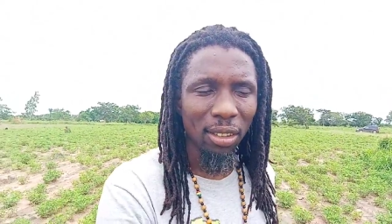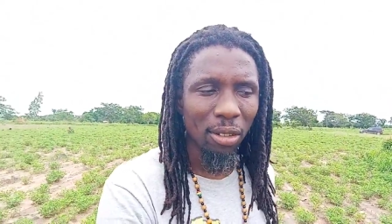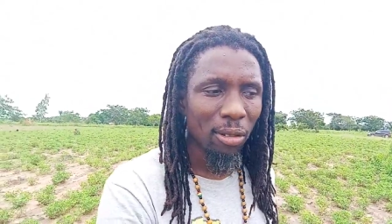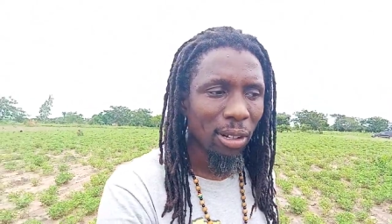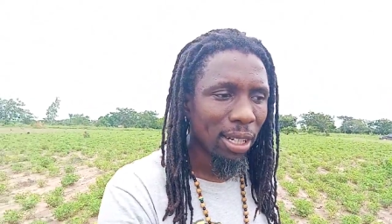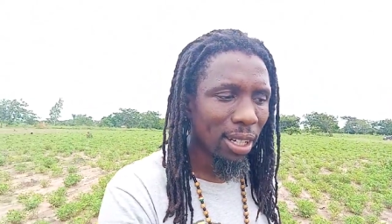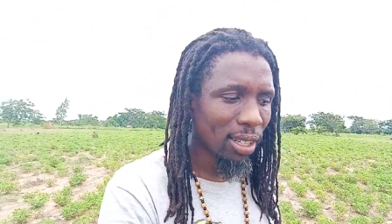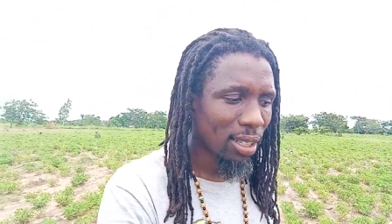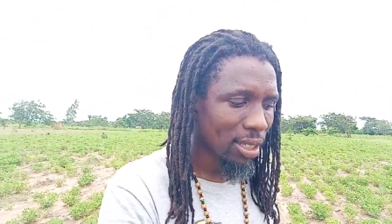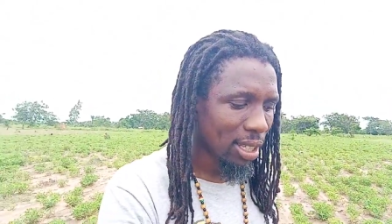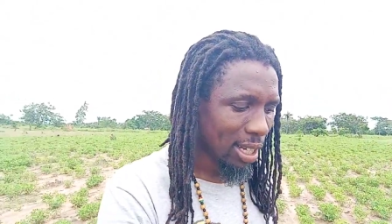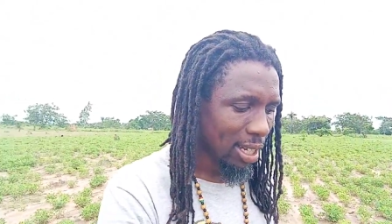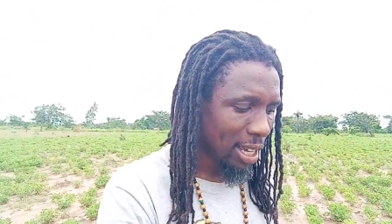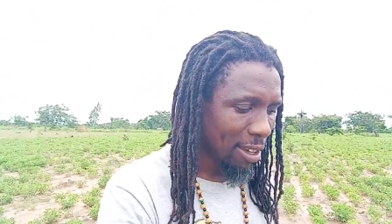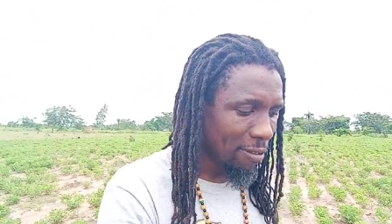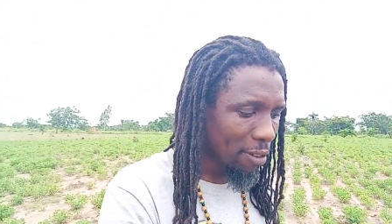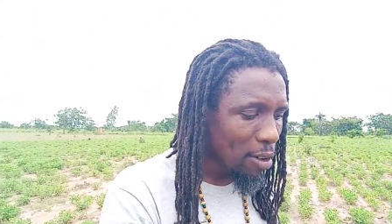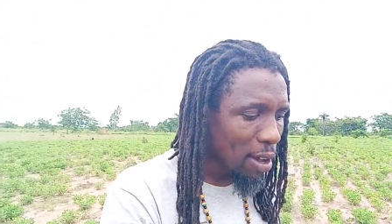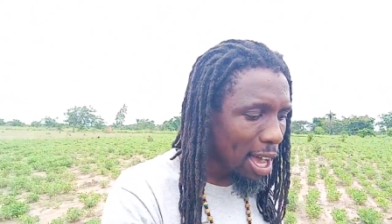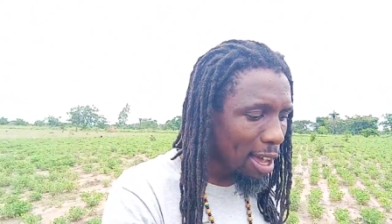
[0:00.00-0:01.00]
You understand?
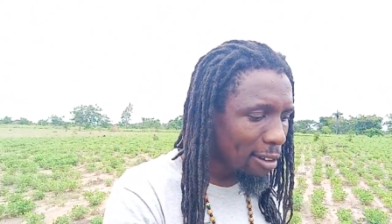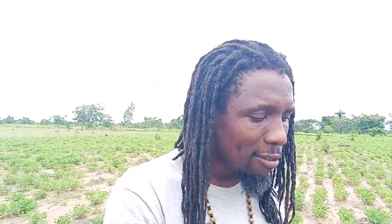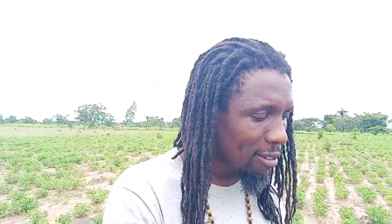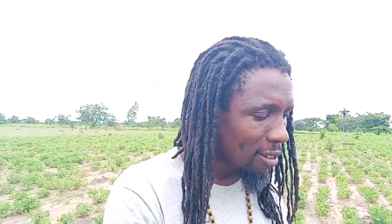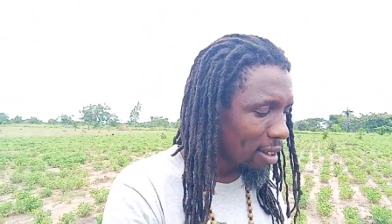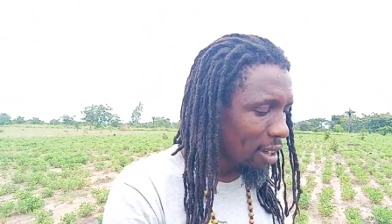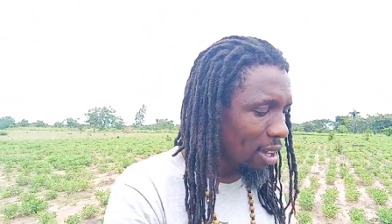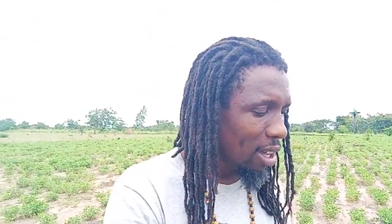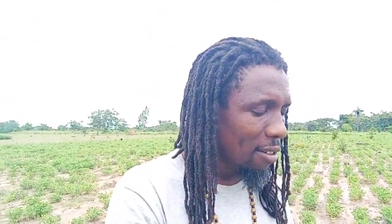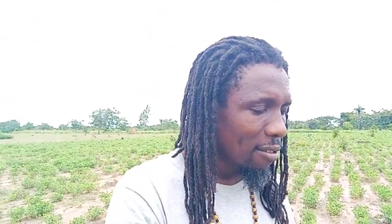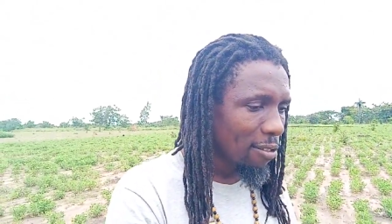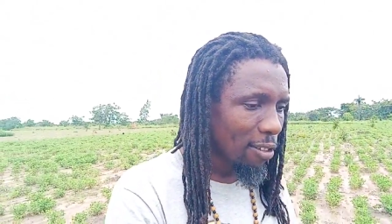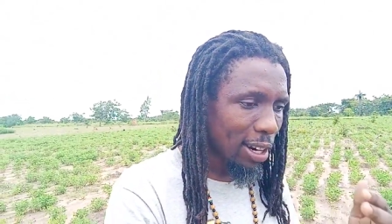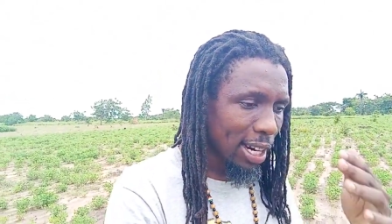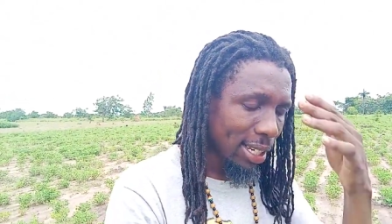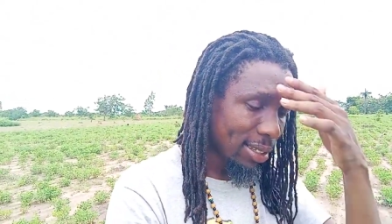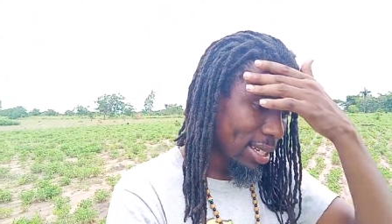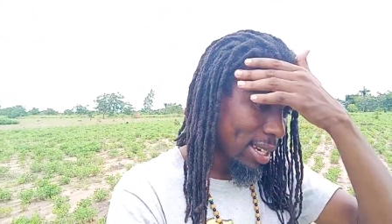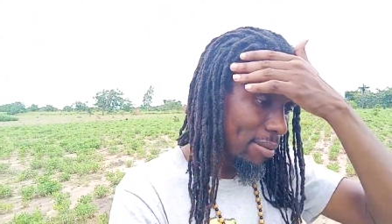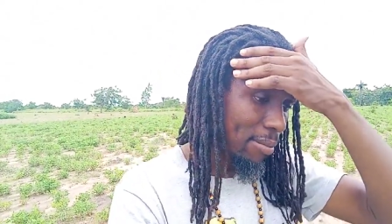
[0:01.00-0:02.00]
If you have,
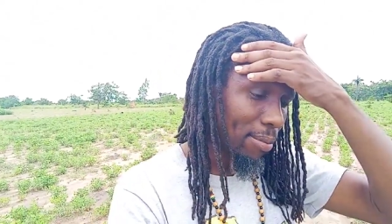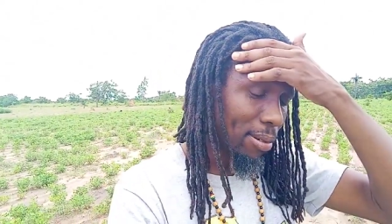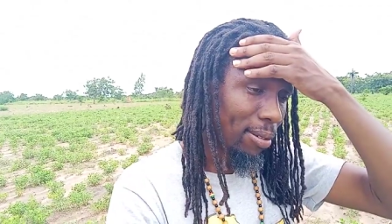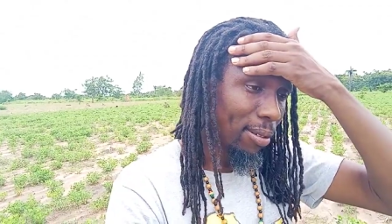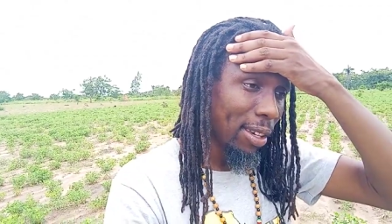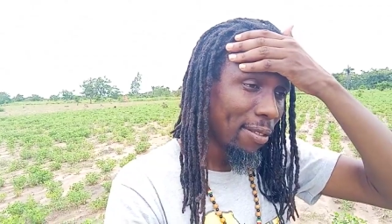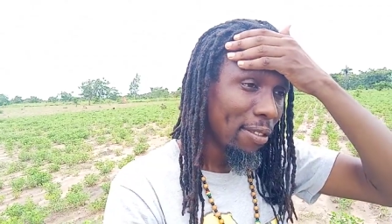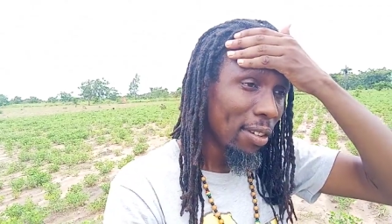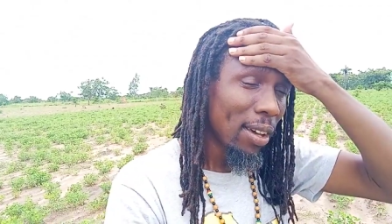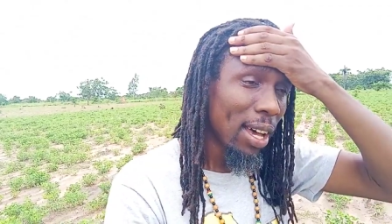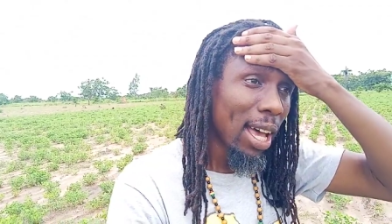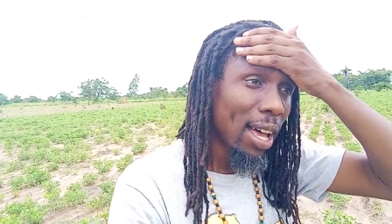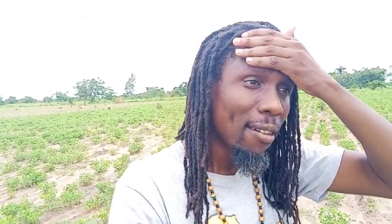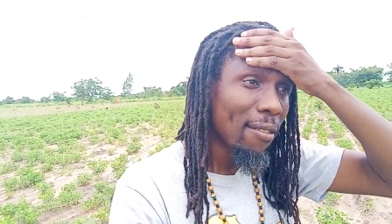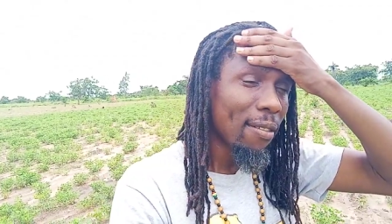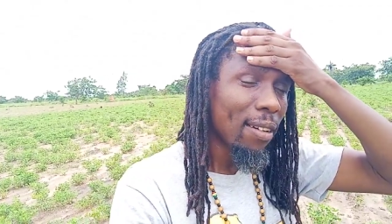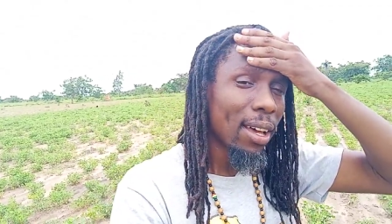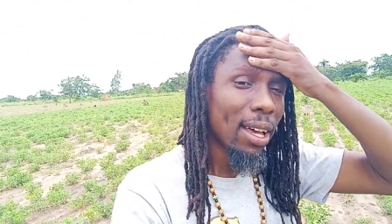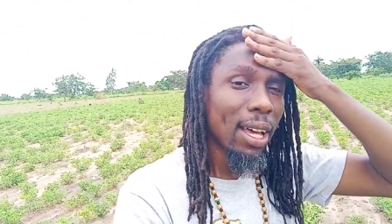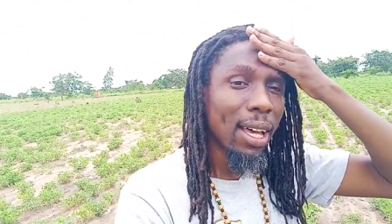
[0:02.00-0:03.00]
for example, if you
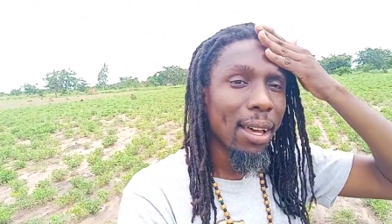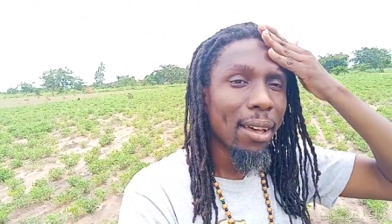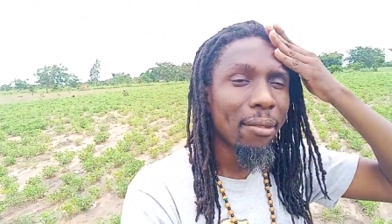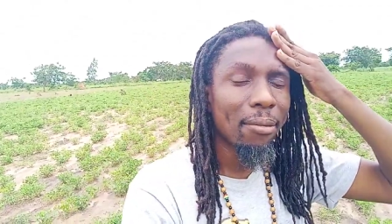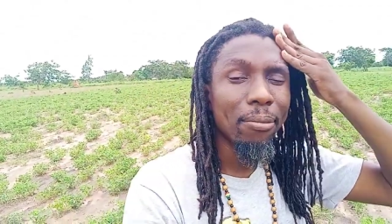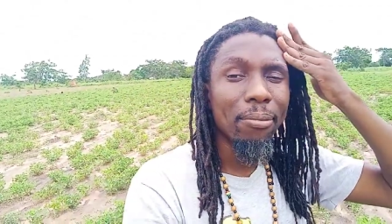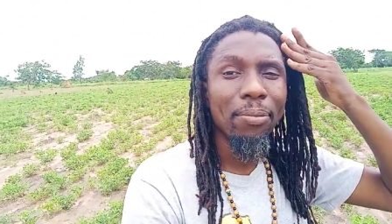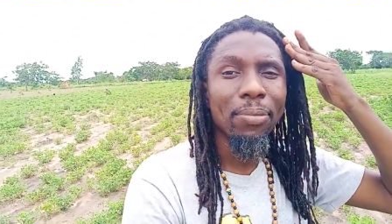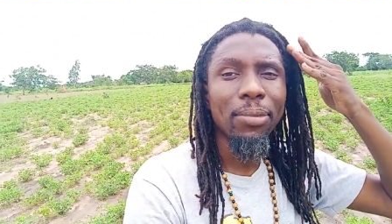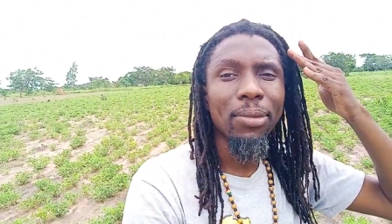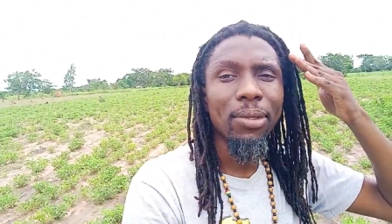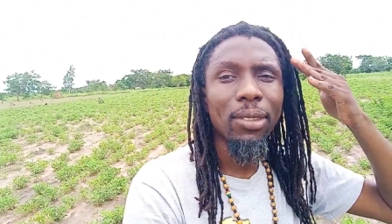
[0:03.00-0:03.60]
have $4